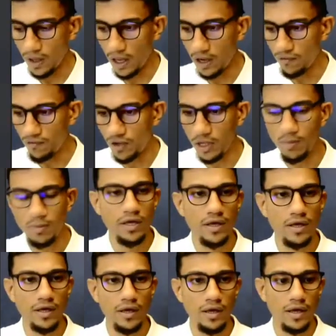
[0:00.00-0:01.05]
and we'll
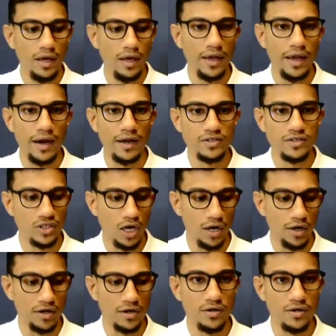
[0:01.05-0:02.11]
be getting
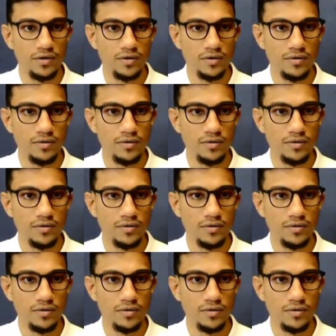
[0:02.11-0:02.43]
started.